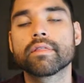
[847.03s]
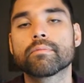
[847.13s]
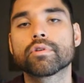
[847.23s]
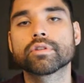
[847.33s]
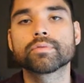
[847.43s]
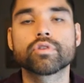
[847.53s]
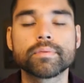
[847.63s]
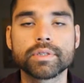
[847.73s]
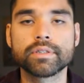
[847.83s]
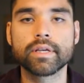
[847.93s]
The more
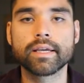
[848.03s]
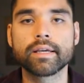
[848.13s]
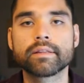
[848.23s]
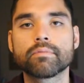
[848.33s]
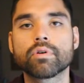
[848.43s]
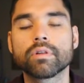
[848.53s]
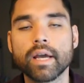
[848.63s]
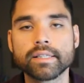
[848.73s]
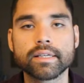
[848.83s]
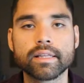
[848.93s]
subscriptions I get, the more
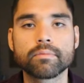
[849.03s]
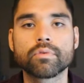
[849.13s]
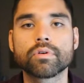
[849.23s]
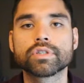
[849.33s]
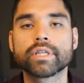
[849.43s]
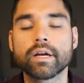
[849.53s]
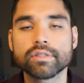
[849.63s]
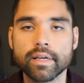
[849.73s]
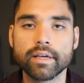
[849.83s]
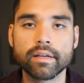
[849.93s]
likes I get, the more
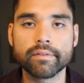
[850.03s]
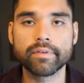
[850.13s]
shares I get.